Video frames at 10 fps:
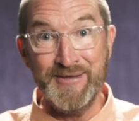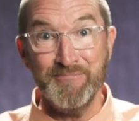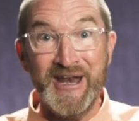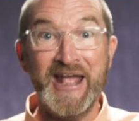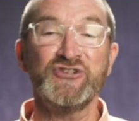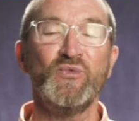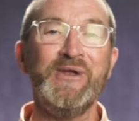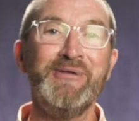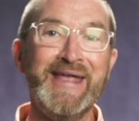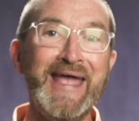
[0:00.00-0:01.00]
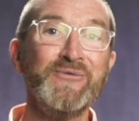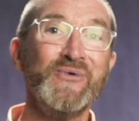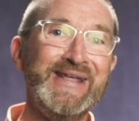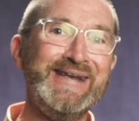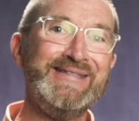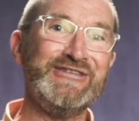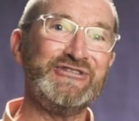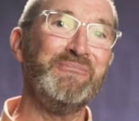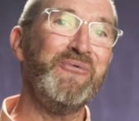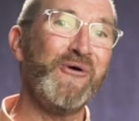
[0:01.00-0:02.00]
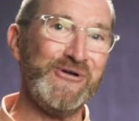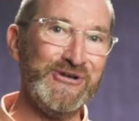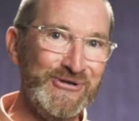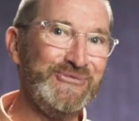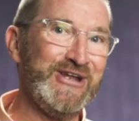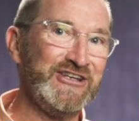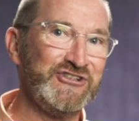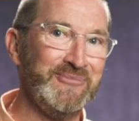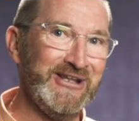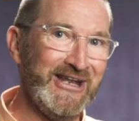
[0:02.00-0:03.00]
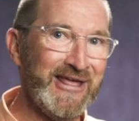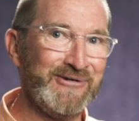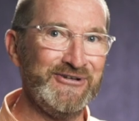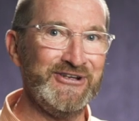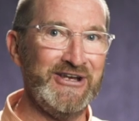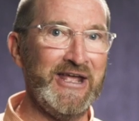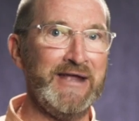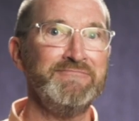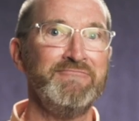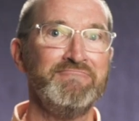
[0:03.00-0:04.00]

But as we begin reading this important New Testament letter today,